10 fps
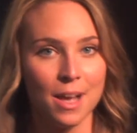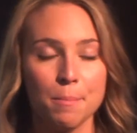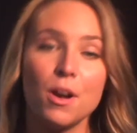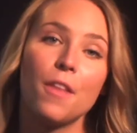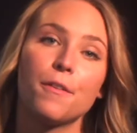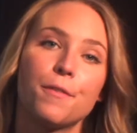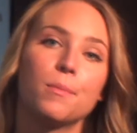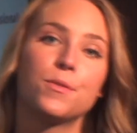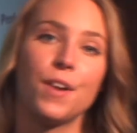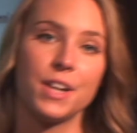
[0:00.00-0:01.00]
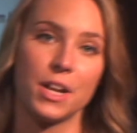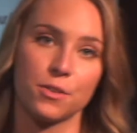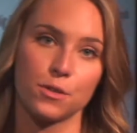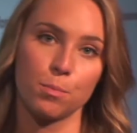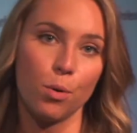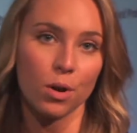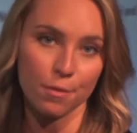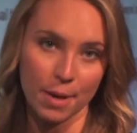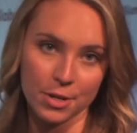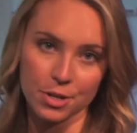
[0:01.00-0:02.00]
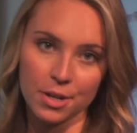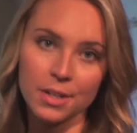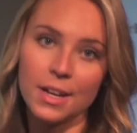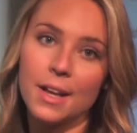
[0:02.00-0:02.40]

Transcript: Beyond the firm's financial support of Mentor,